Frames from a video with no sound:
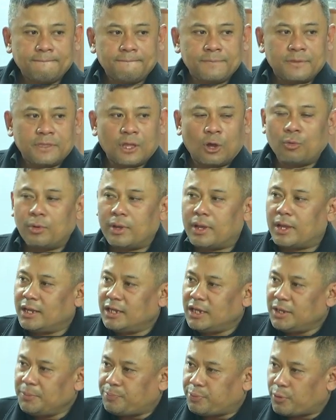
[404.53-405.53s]
Now,
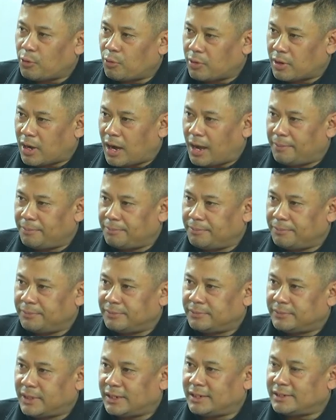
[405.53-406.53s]
any program
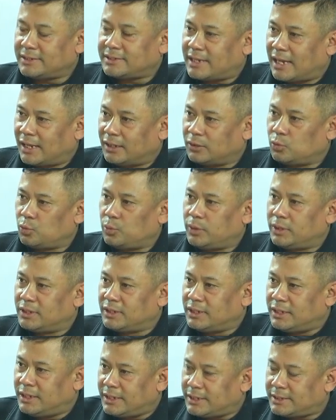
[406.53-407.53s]
that is held
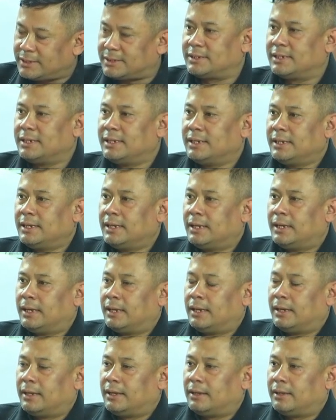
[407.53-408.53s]
within his
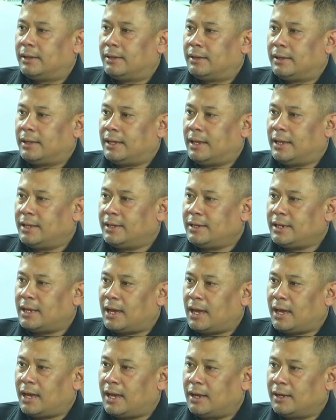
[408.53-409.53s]

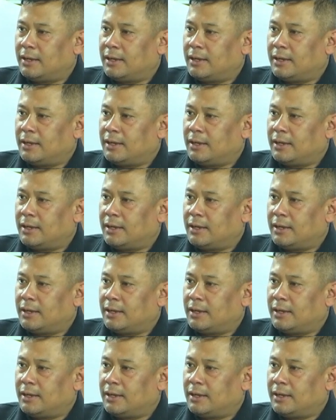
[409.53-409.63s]
area,